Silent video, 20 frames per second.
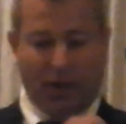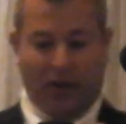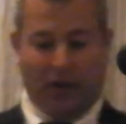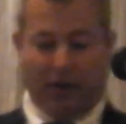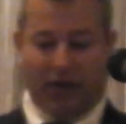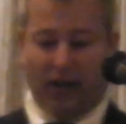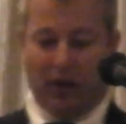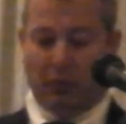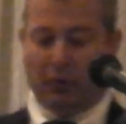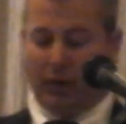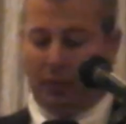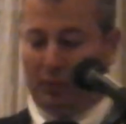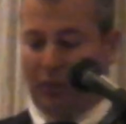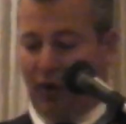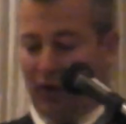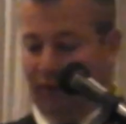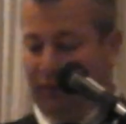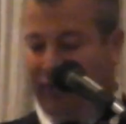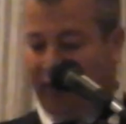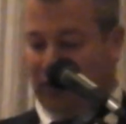They were the
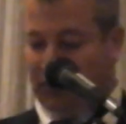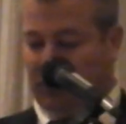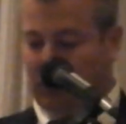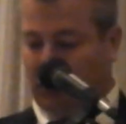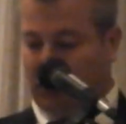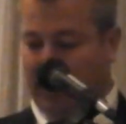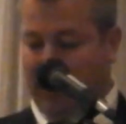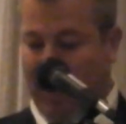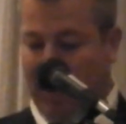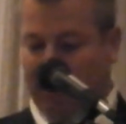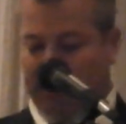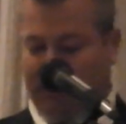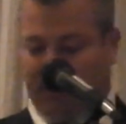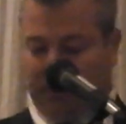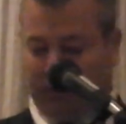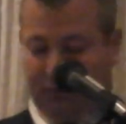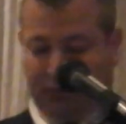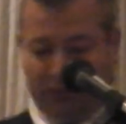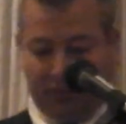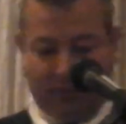perfect two
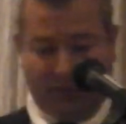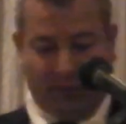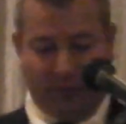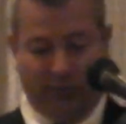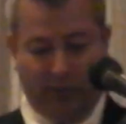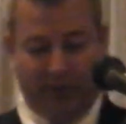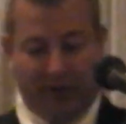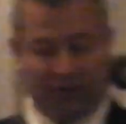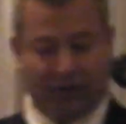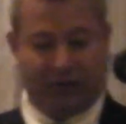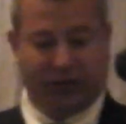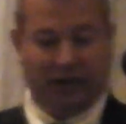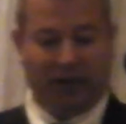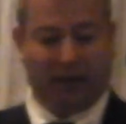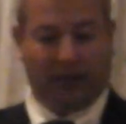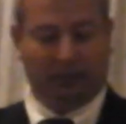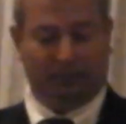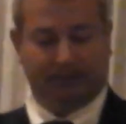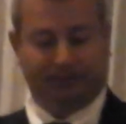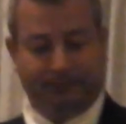captains for this team.